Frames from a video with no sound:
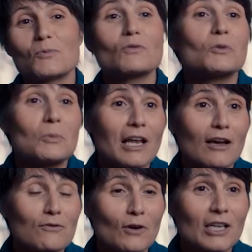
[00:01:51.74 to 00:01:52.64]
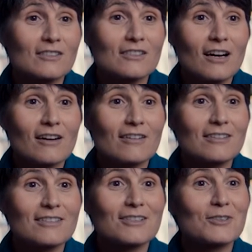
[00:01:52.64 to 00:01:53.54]
we would be like a falling star,
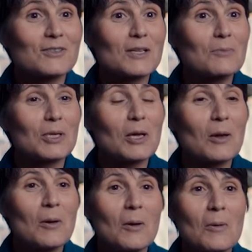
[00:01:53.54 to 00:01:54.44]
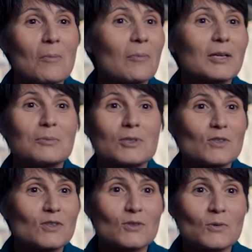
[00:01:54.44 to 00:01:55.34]
and you know, somebody might be
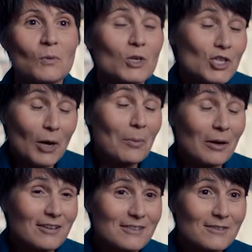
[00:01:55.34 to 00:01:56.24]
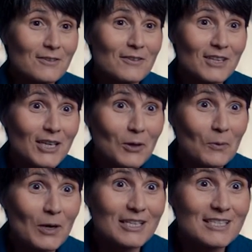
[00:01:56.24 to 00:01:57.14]
just wishing upon us and thinking
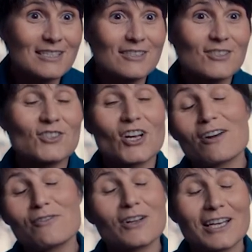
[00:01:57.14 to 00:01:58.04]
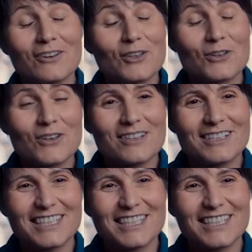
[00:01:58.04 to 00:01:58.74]
we're indeed a star falling on the Earth.